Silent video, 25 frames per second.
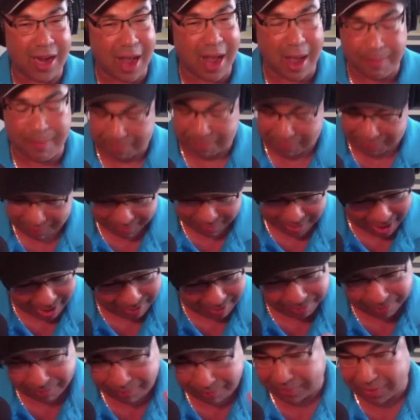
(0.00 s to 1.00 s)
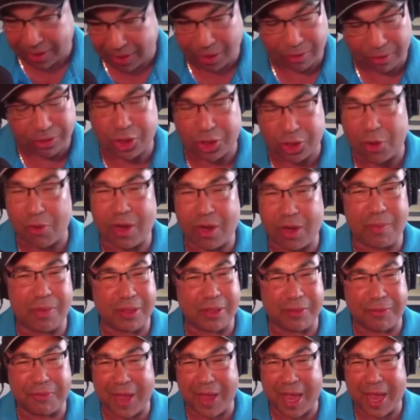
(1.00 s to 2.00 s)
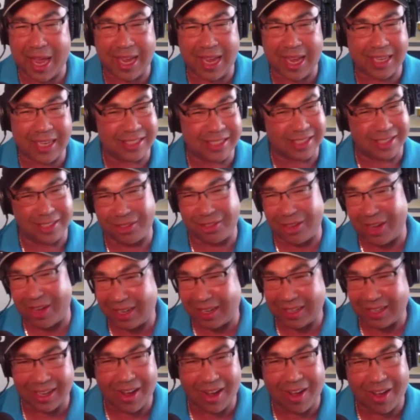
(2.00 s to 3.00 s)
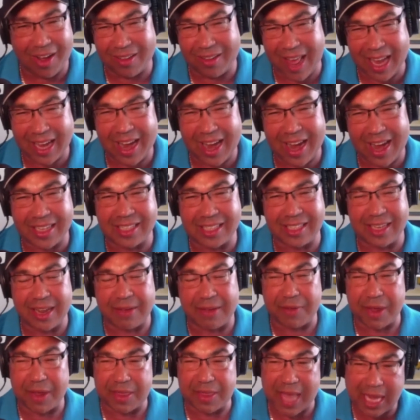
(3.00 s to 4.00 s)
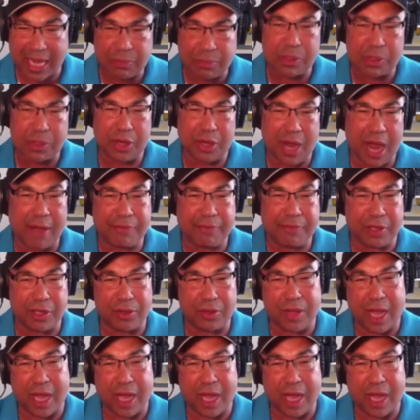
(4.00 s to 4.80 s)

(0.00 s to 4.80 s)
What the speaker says: I'm joking with the fans and all of that kind of stuff. And that's what you have to do.